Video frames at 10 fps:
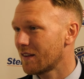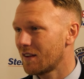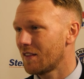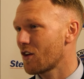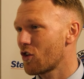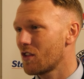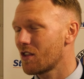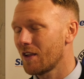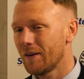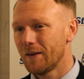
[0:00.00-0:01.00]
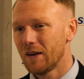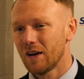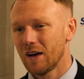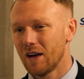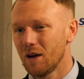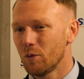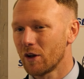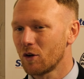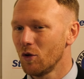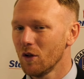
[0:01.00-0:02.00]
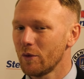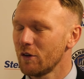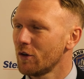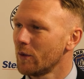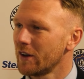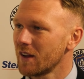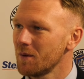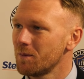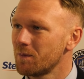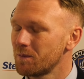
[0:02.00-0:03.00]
the conditions uh, were a goal away you winning the game.